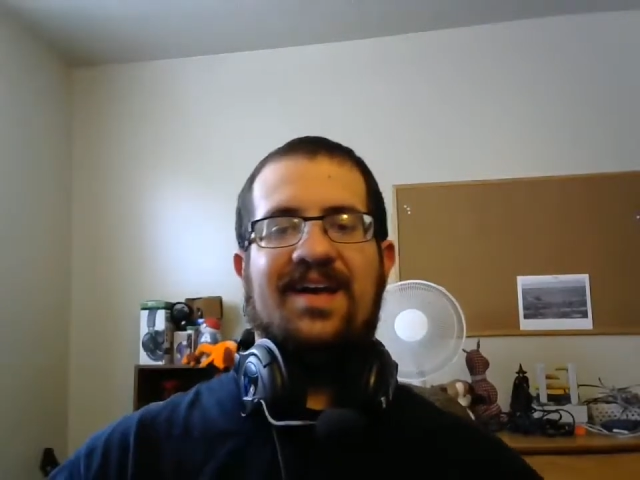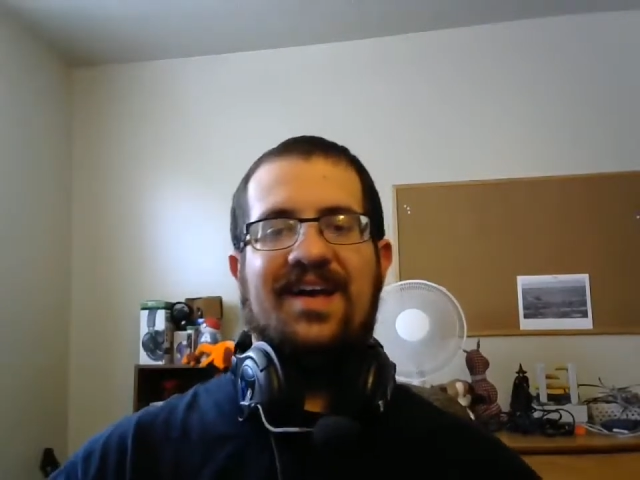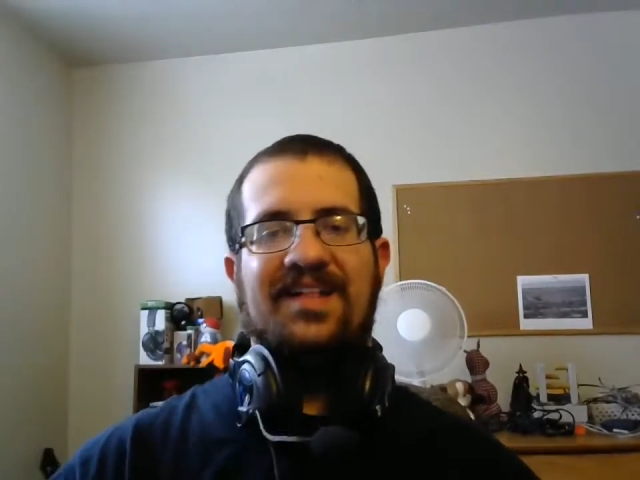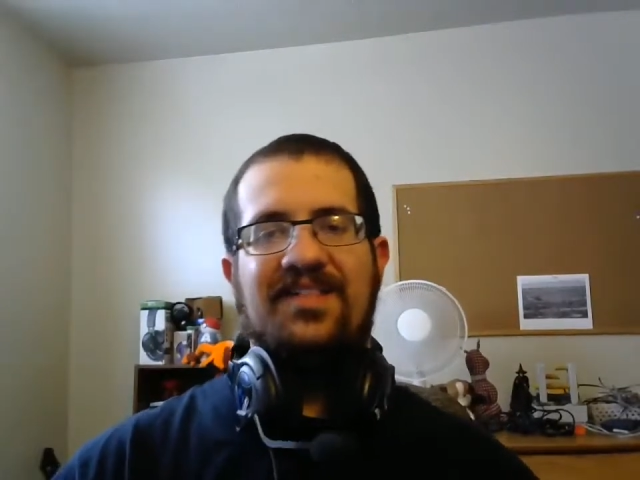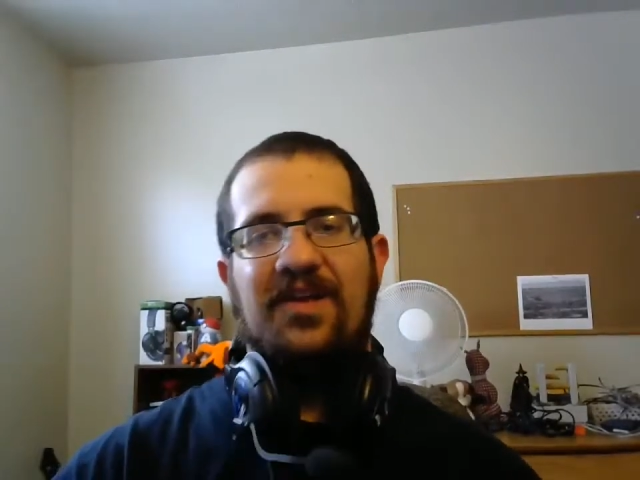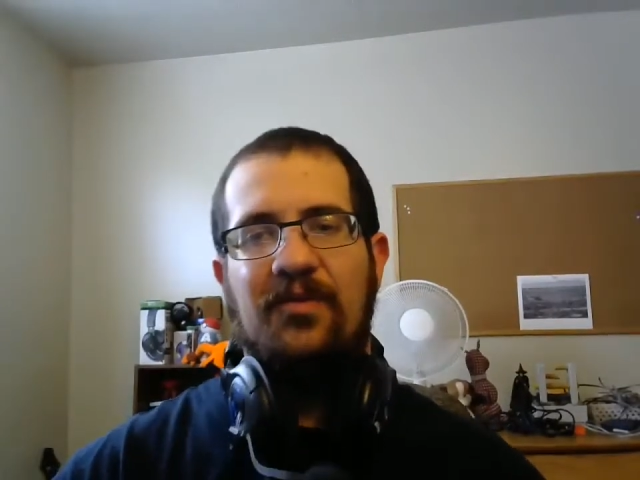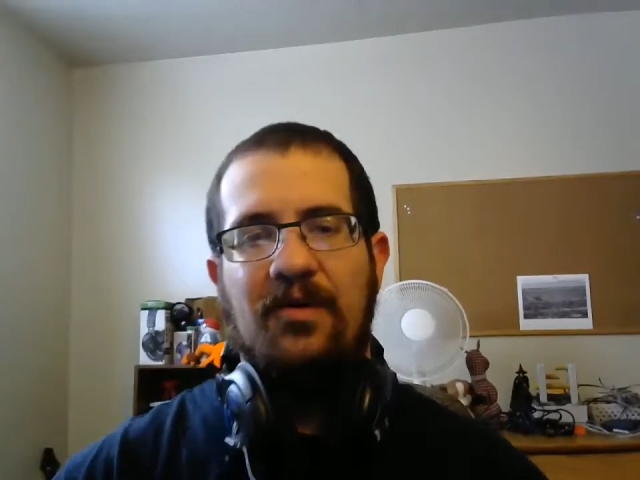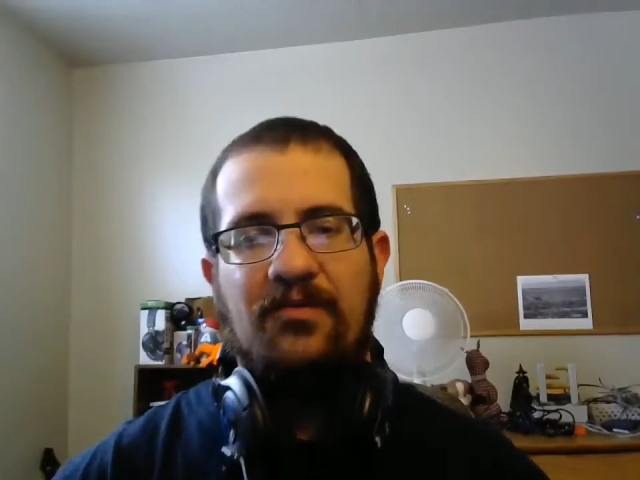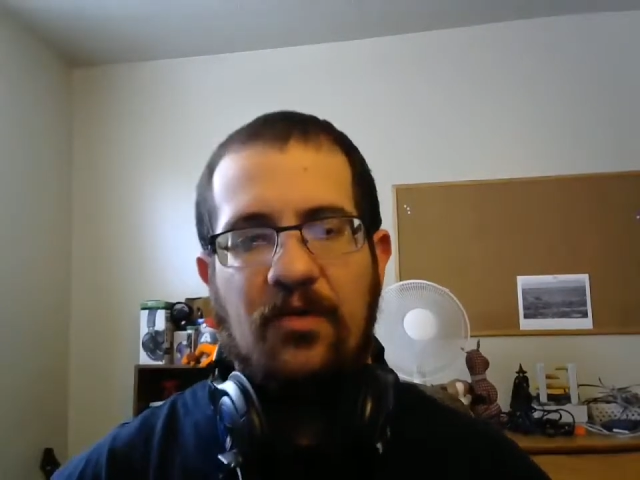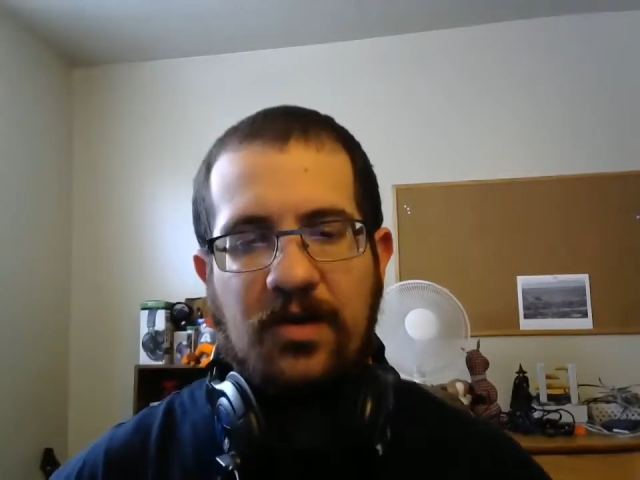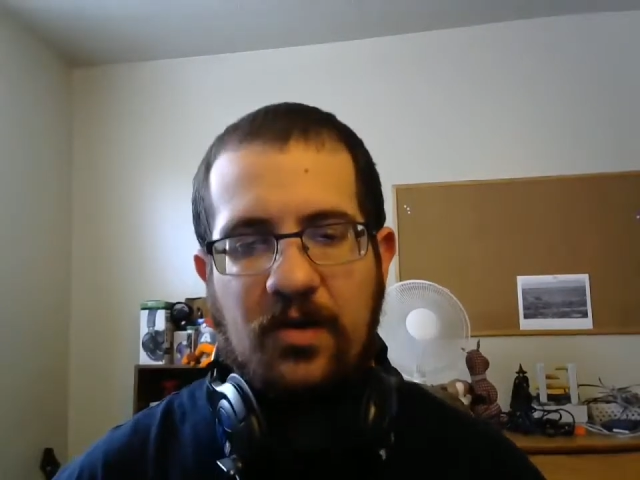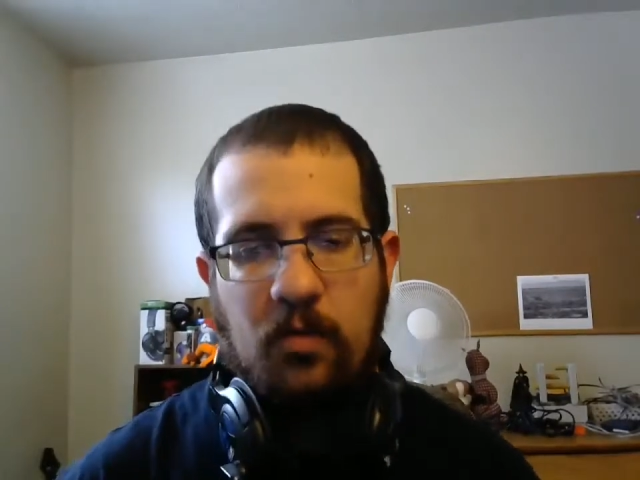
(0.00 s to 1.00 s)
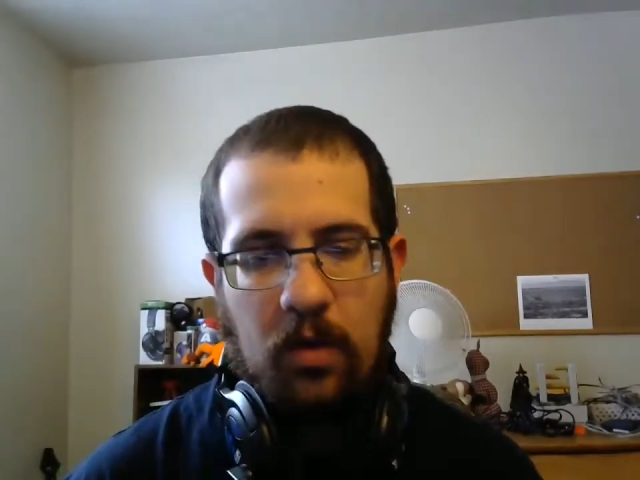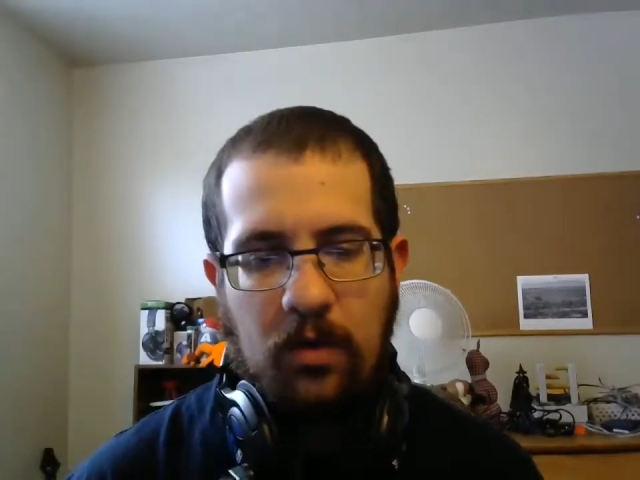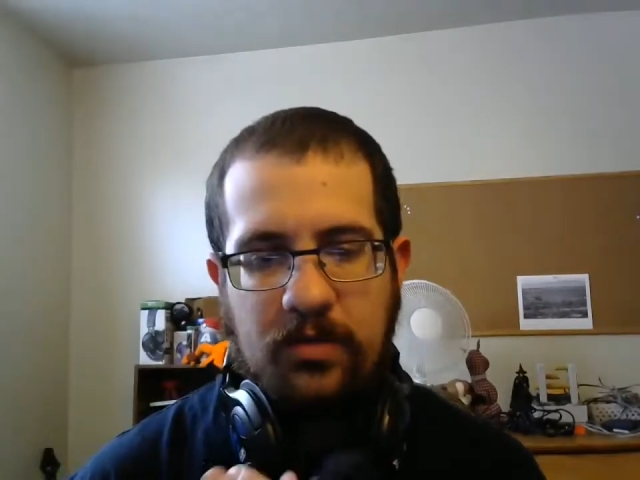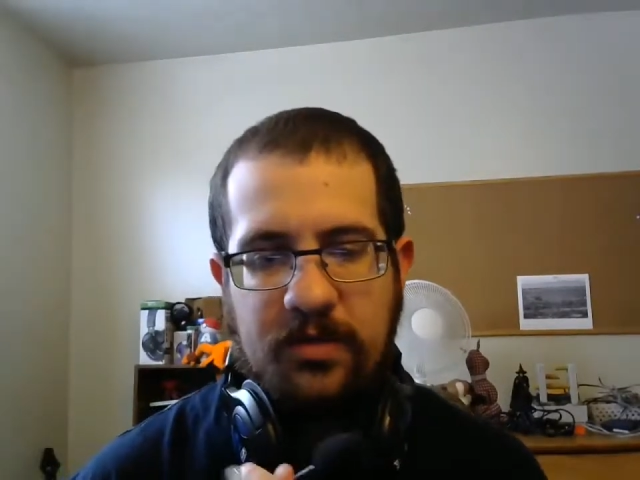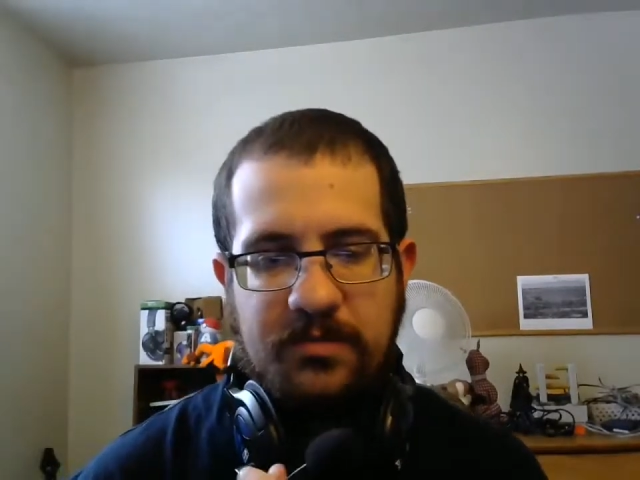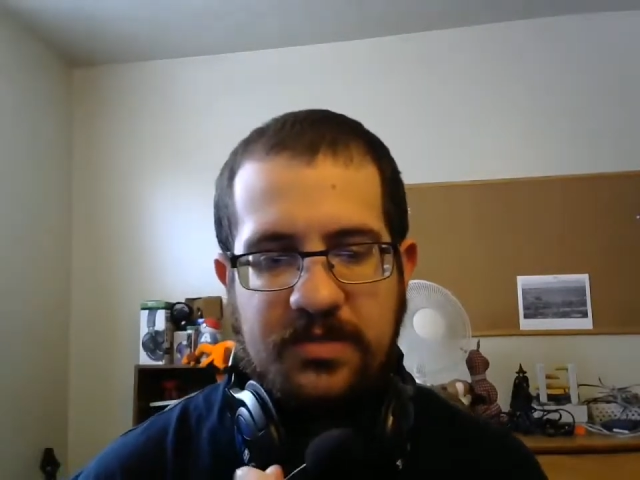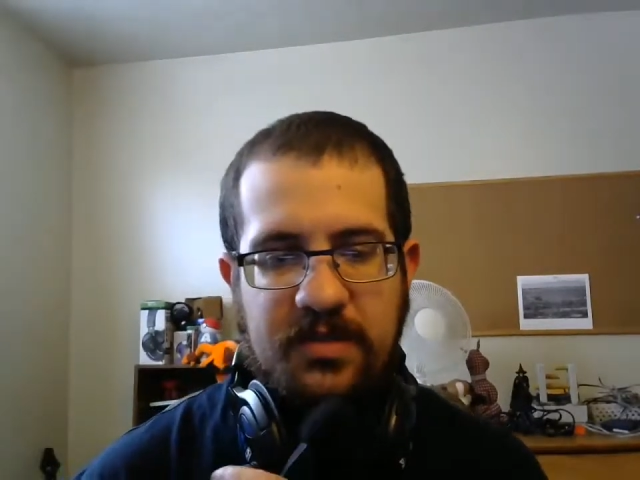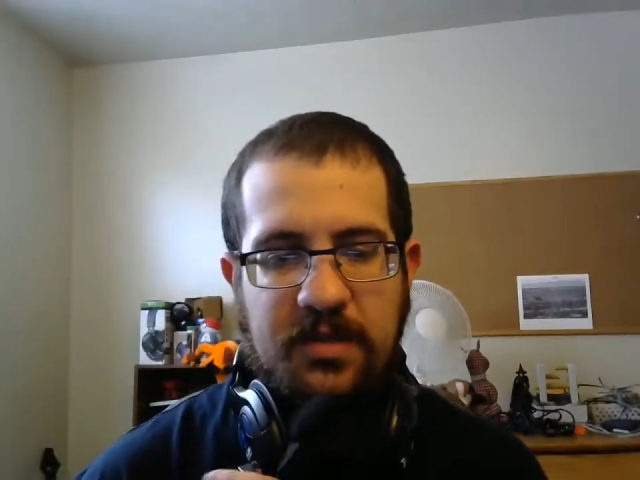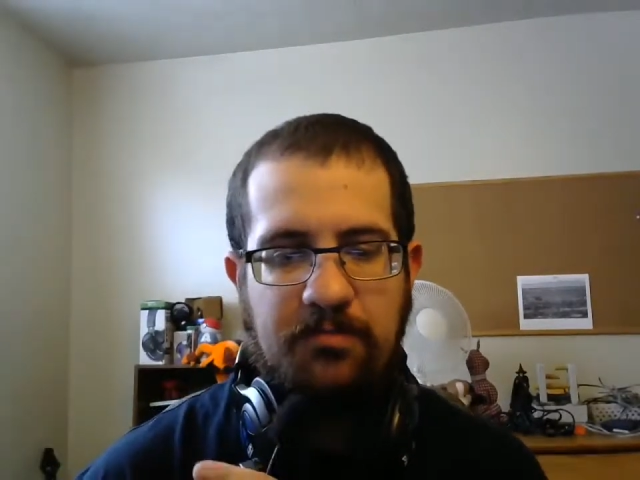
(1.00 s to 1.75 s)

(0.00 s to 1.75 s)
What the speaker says: Hello, everyone, and welcome to the